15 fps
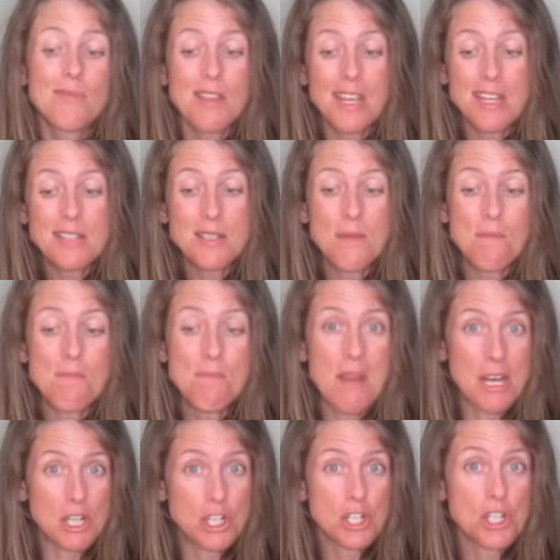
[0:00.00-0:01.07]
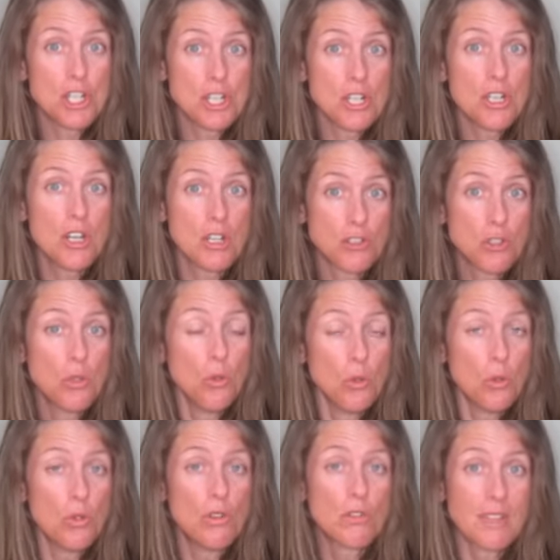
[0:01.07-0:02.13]
It's a measure
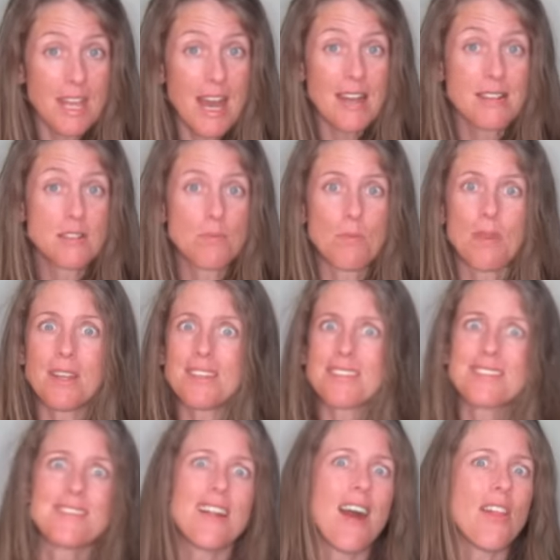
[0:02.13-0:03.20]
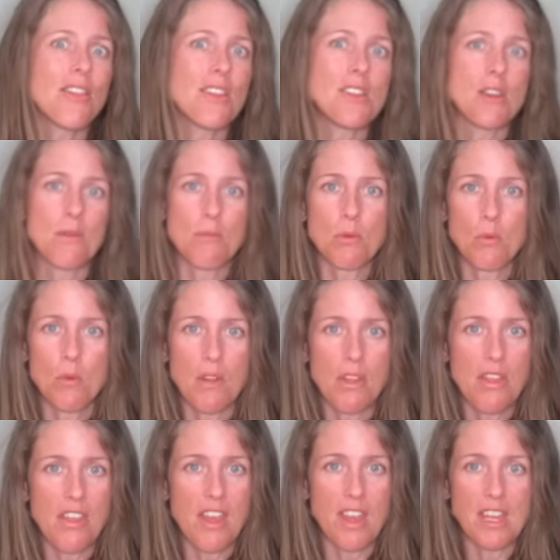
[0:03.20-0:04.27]
tool, yes, but it's not the #1
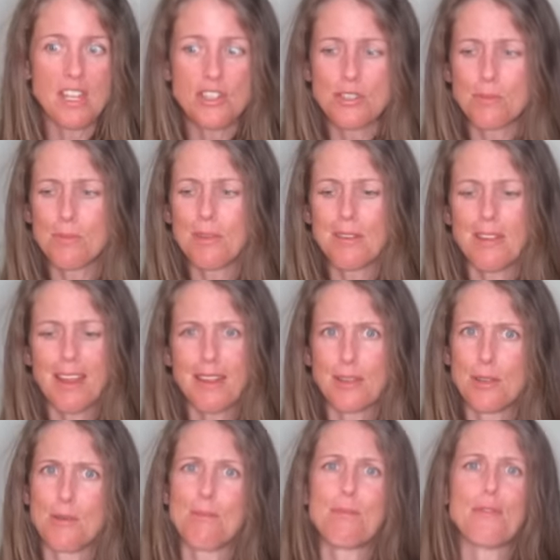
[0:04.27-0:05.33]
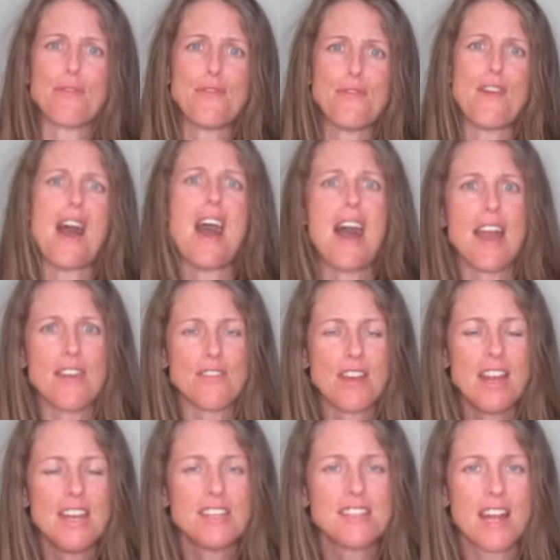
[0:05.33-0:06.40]
thing. It should be like number 5
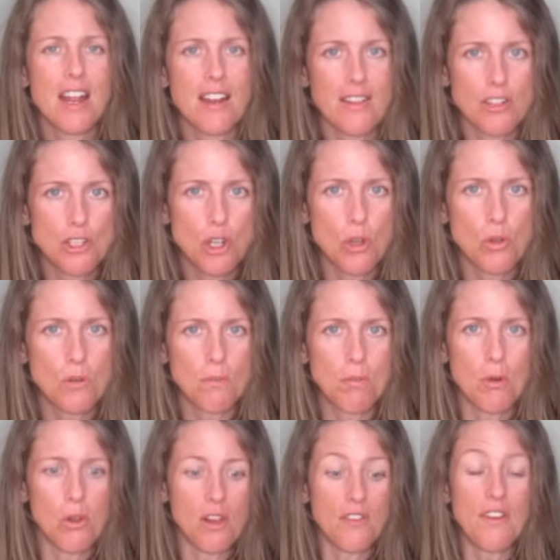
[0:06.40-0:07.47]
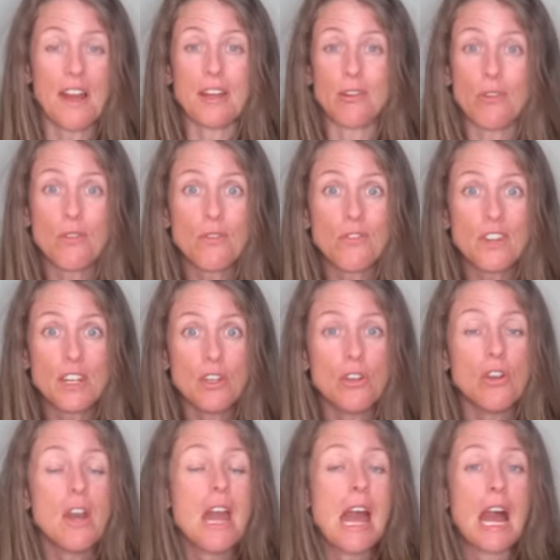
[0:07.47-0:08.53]
down on the totem pole of how you
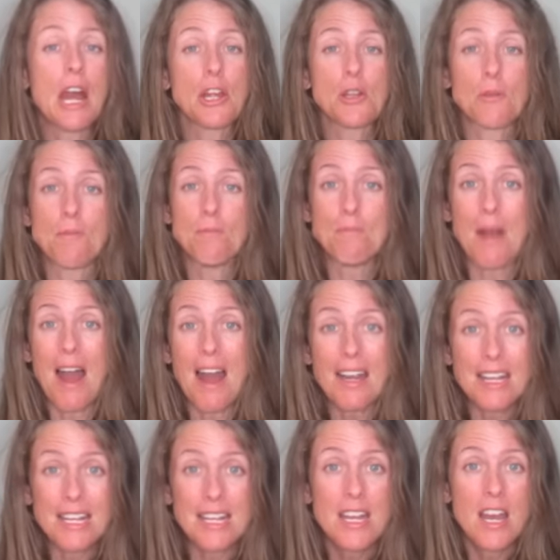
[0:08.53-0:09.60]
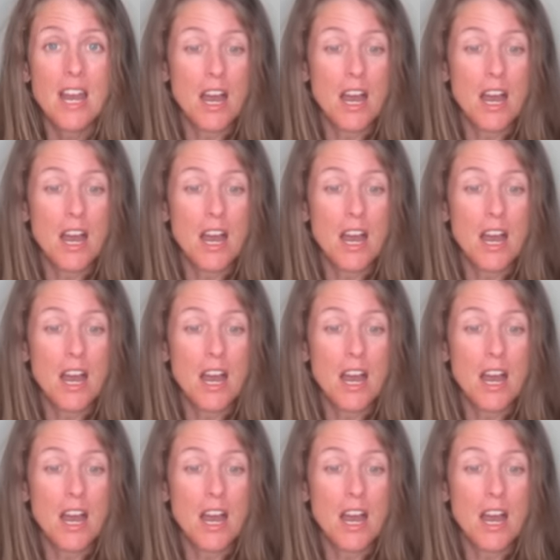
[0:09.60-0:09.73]
feel, how your body,